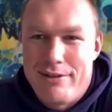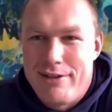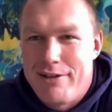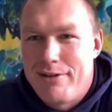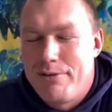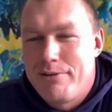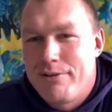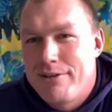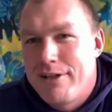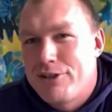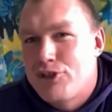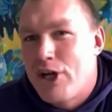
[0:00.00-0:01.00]
You know,
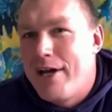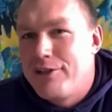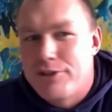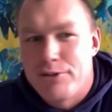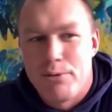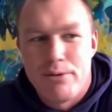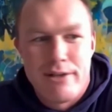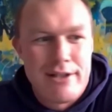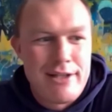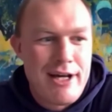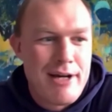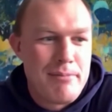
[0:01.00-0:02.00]
it changes all the
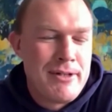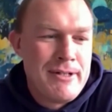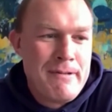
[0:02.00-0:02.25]
time,